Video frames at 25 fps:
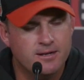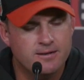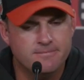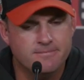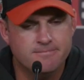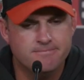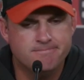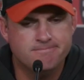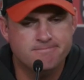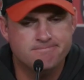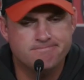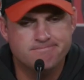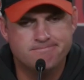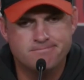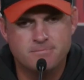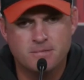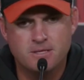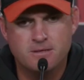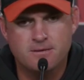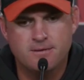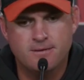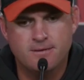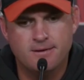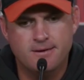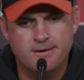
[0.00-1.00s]
And
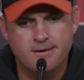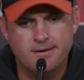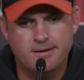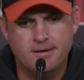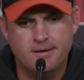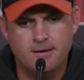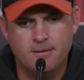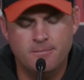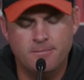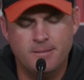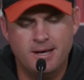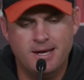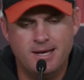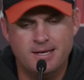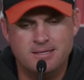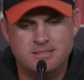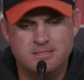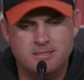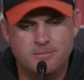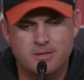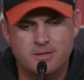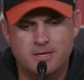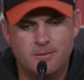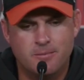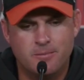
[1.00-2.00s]
um, I
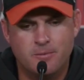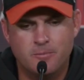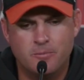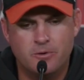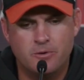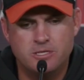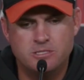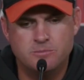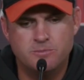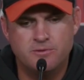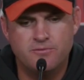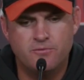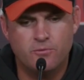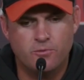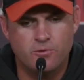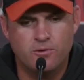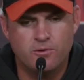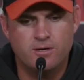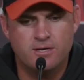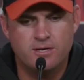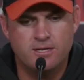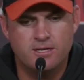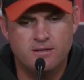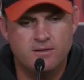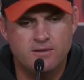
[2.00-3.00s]
asked him a couple of plays
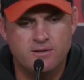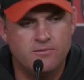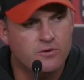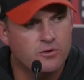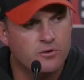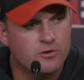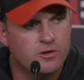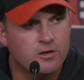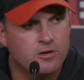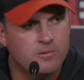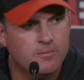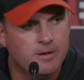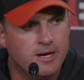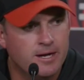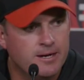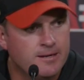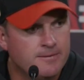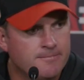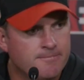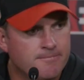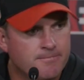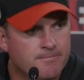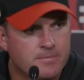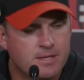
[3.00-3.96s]
before, and he, he felt good about it.